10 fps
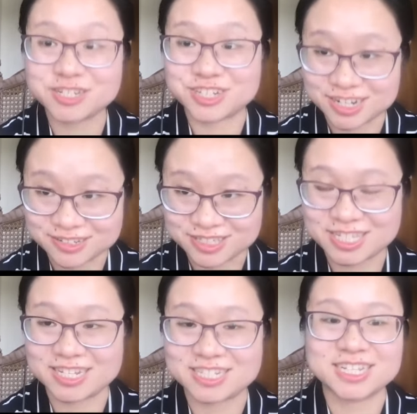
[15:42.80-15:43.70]

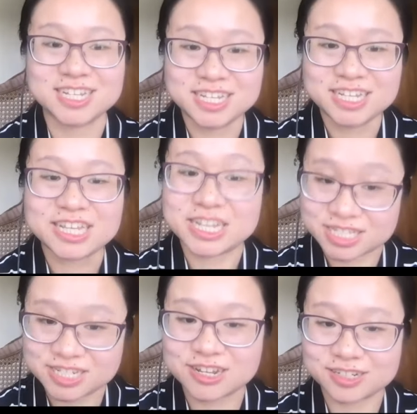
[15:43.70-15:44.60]
consent is
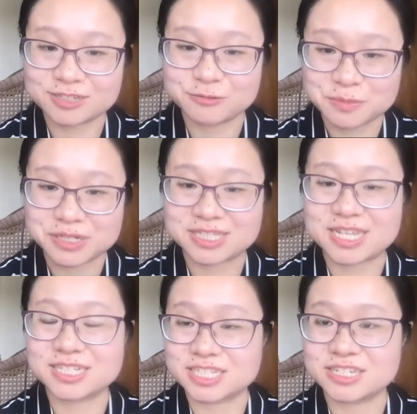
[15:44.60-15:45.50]
not
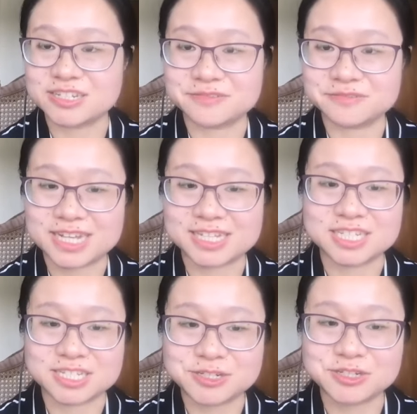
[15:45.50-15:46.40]
representative, that
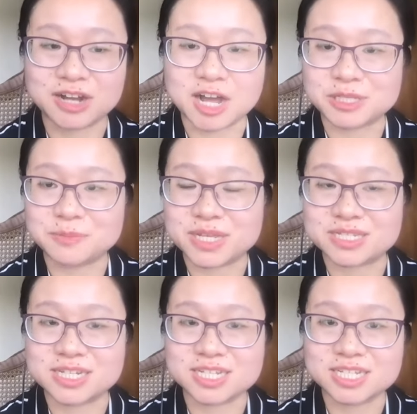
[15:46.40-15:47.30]
it's too
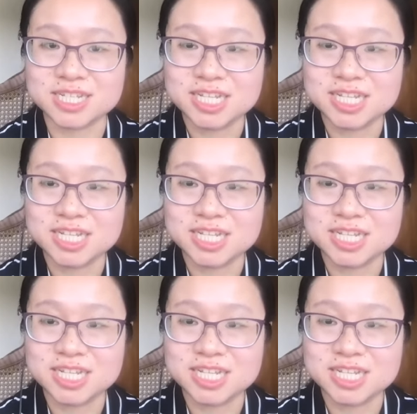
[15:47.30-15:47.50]
optimistic,